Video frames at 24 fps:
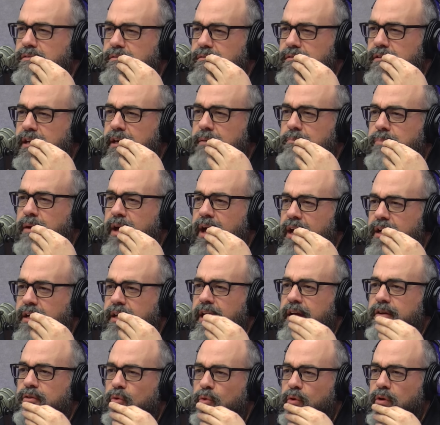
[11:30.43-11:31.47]
get back
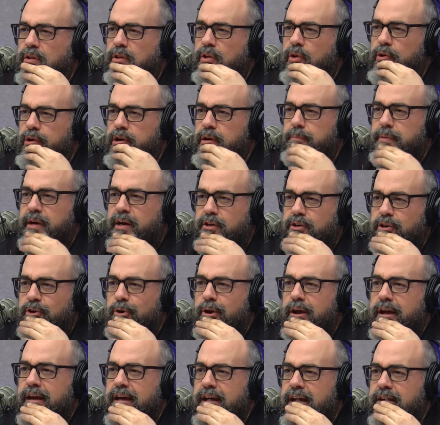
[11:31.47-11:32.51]
at or learn about your
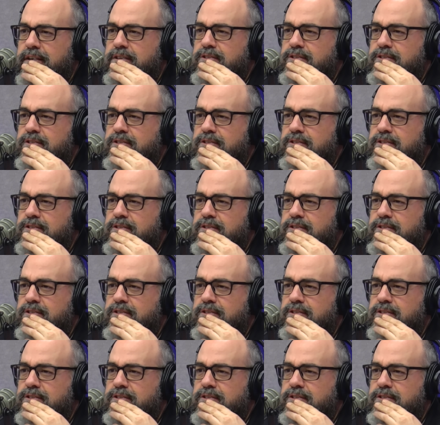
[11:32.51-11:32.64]
ex.